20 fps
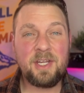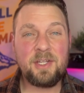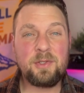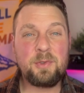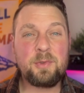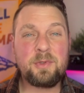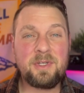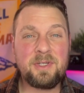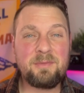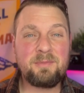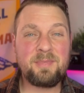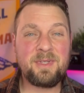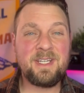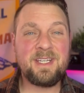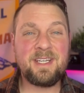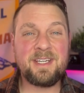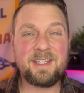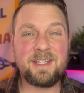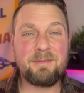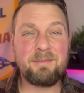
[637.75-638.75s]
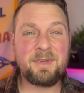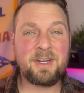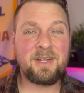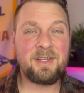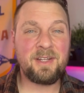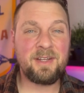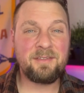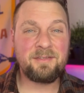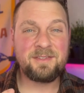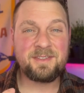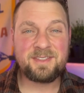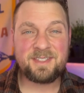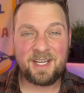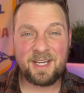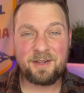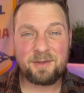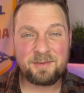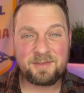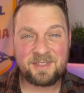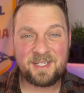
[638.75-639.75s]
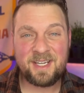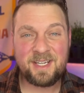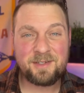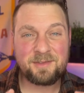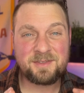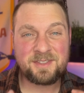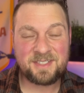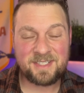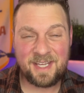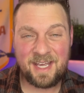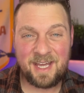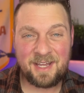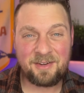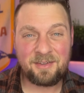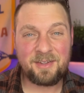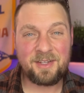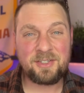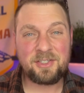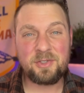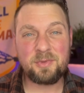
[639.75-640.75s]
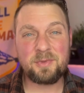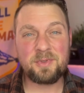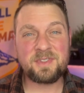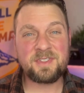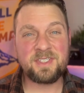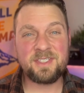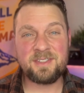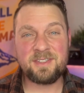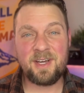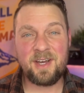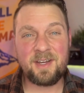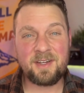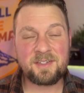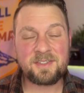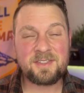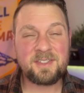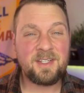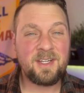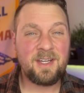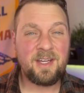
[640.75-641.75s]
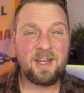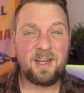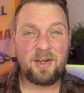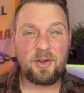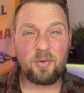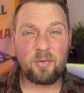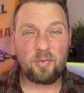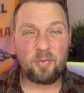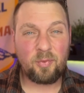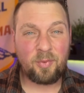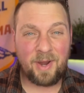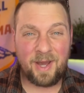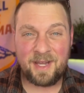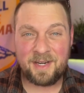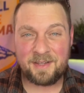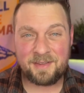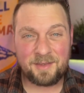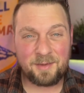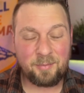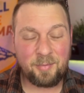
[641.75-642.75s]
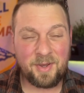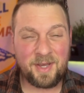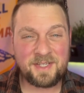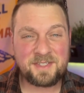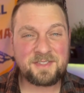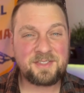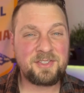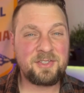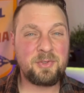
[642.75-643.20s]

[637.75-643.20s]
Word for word: You can be in the middle of downtown Seattle and you will see dogs riding the bus.